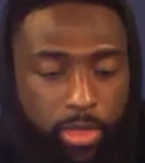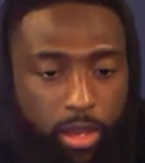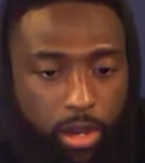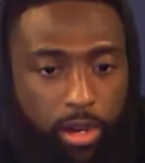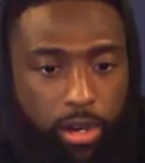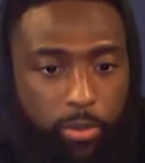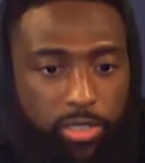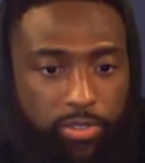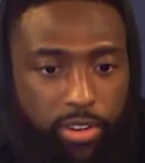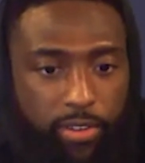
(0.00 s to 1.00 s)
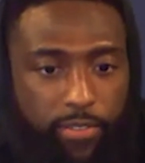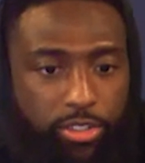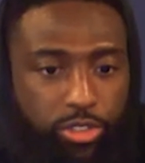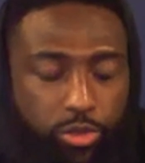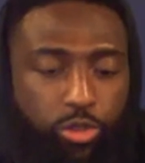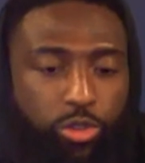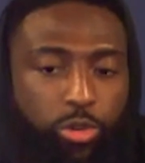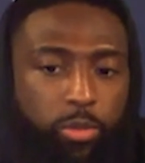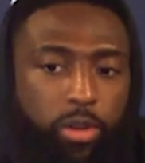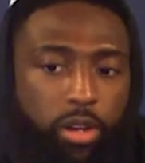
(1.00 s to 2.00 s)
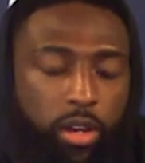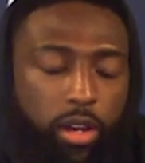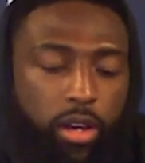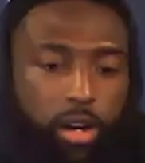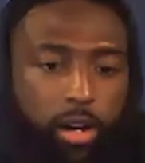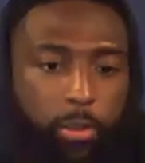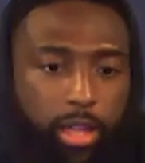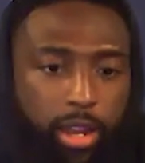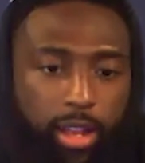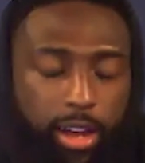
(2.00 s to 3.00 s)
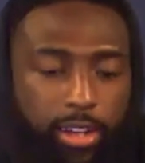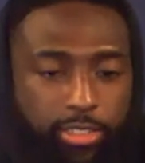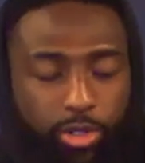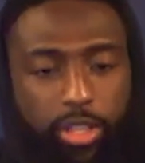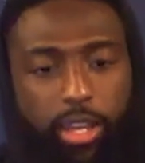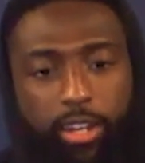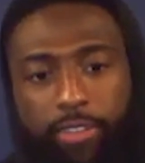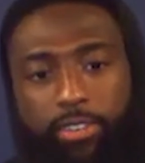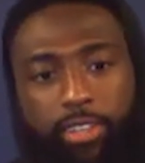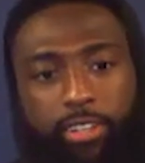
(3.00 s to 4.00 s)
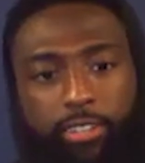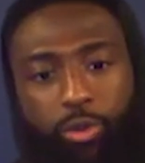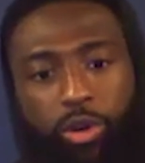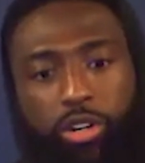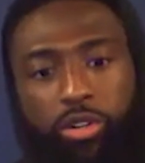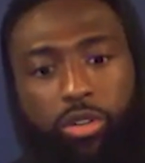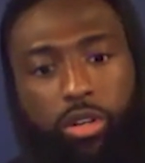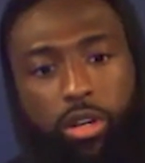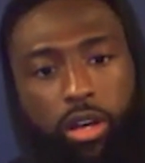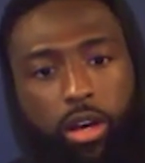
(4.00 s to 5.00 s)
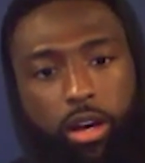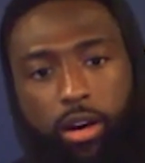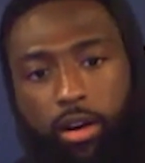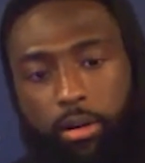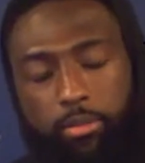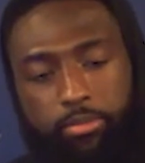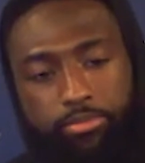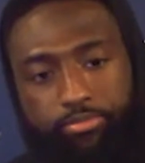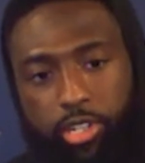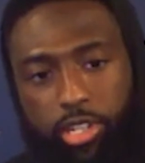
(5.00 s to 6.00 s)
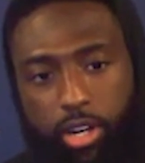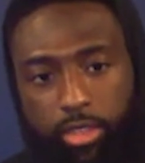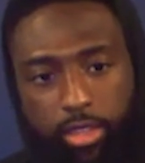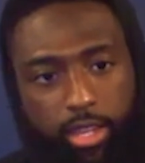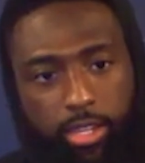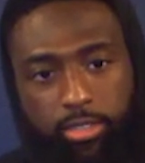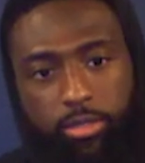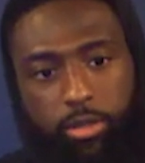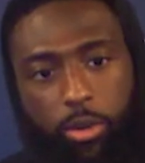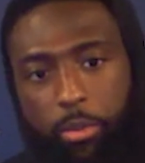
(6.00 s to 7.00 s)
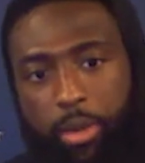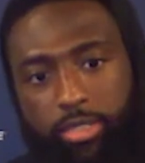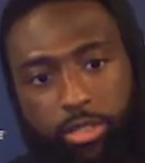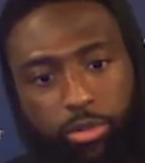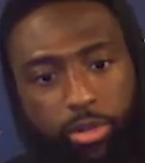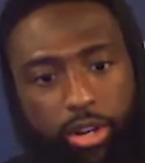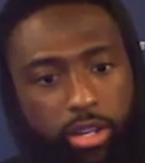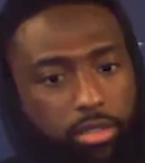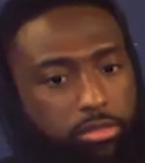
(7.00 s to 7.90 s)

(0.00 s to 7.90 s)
Um, it's a very versatile room. Um, a lot of guys do a lot of different things well. Um, you know, I think that's what makes the room great.